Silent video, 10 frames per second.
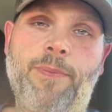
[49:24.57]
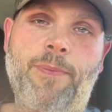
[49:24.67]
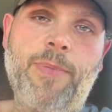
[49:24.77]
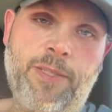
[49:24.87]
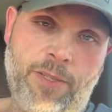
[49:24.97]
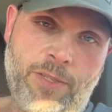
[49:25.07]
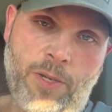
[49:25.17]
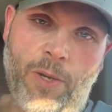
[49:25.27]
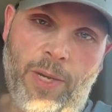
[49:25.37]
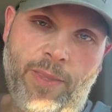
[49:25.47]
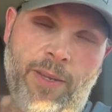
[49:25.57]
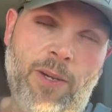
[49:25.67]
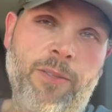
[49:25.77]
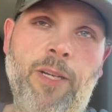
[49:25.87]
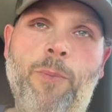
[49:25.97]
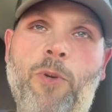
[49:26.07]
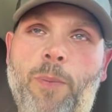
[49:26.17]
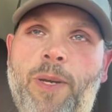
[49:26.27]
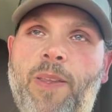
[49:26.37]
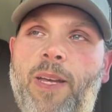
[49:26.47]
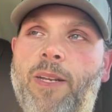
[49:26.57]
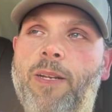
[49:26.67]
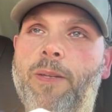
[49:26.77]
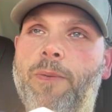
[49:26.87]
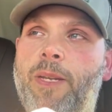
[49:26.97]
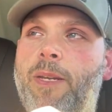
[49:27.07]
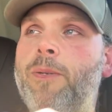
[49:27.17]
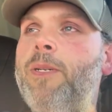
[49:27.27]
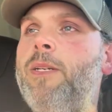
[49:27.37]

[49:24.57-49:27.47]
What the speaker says: As you just saw right there, I'll talk more about that in another video.